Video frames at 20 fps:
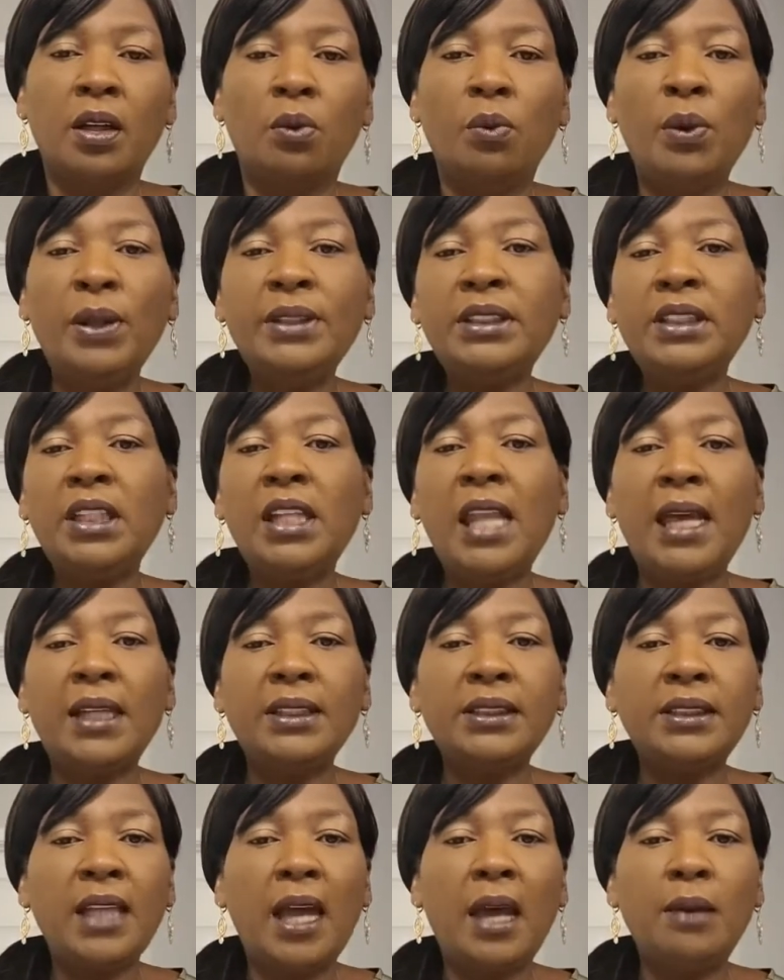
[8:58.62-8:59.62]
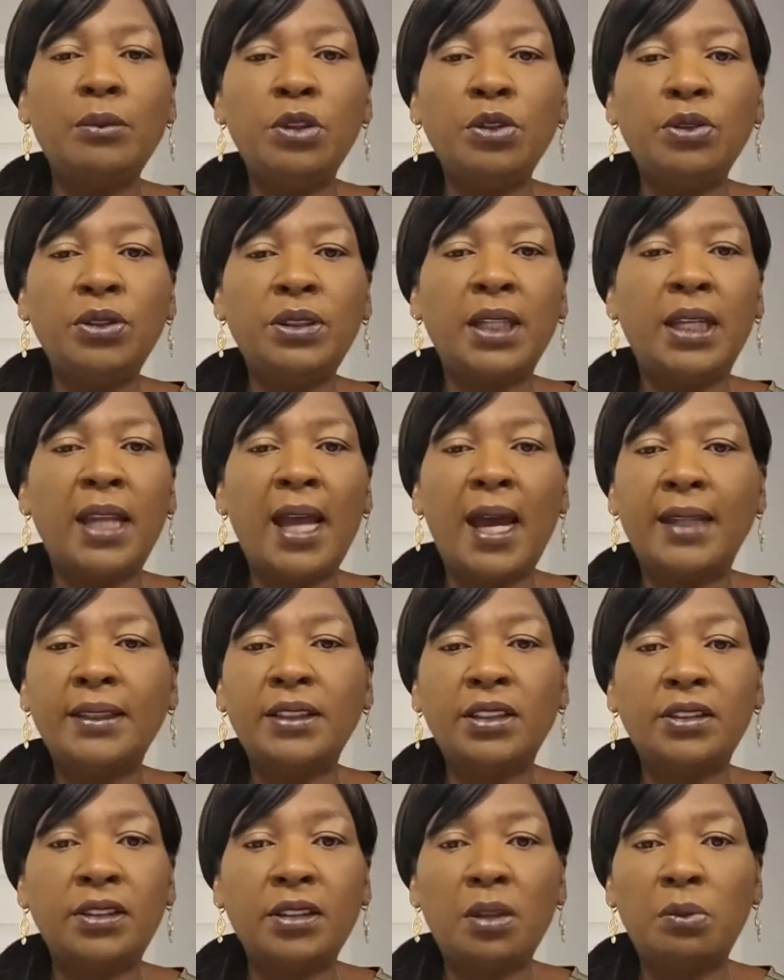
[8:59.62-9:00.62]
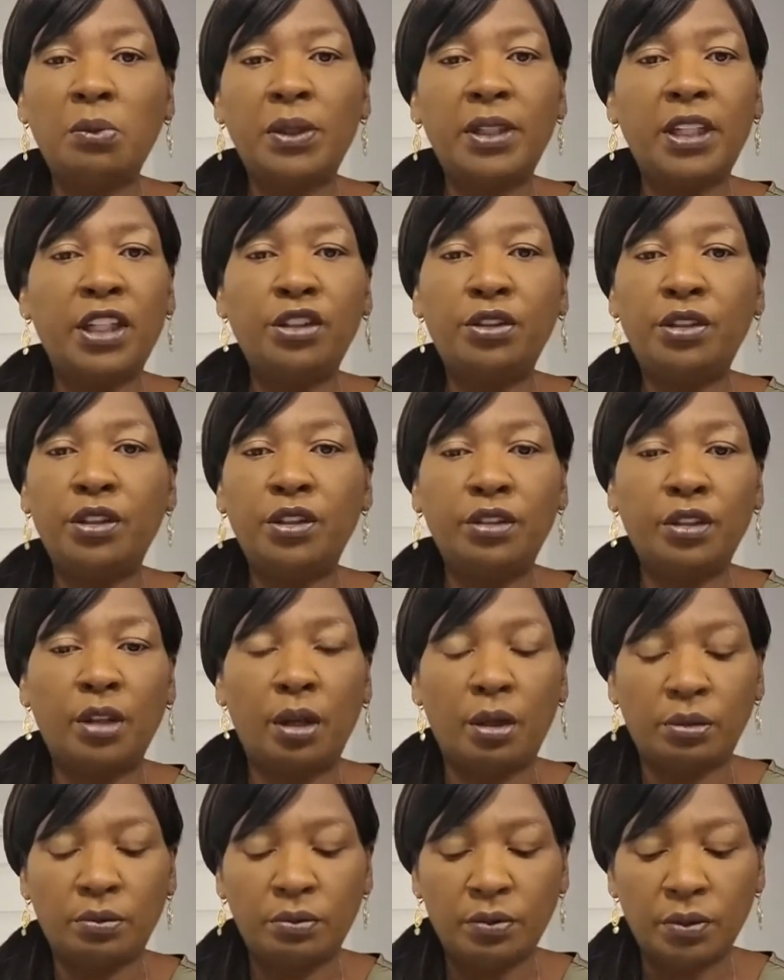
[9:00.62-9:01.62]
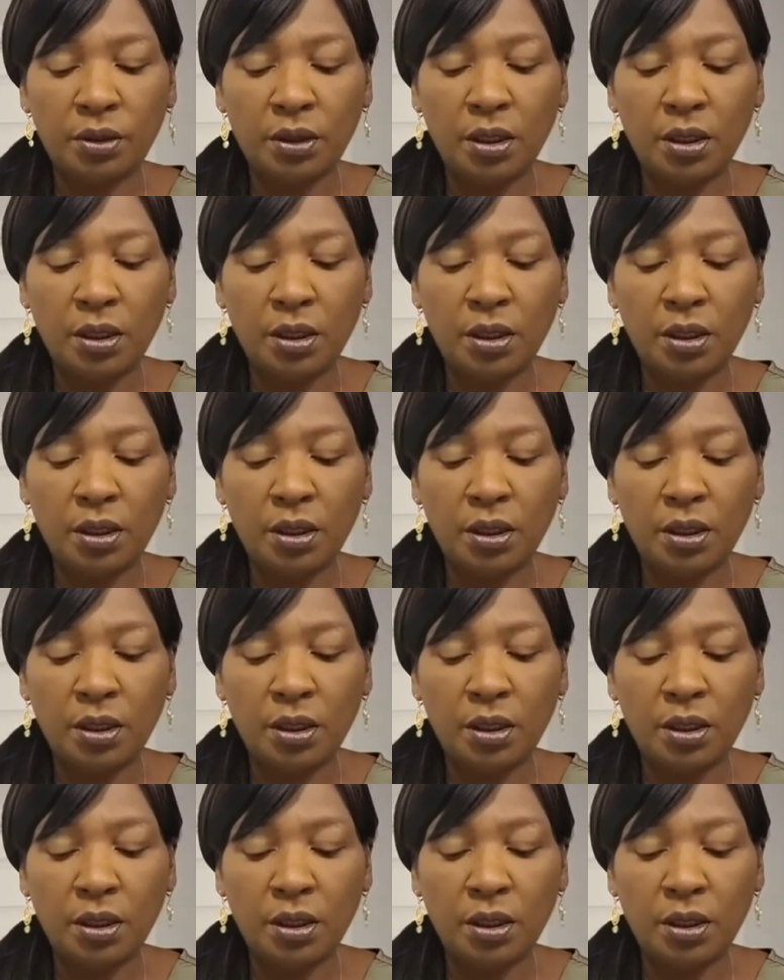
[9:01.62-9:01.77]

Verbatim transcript: When's the last time you said hi to someone that you didn't know?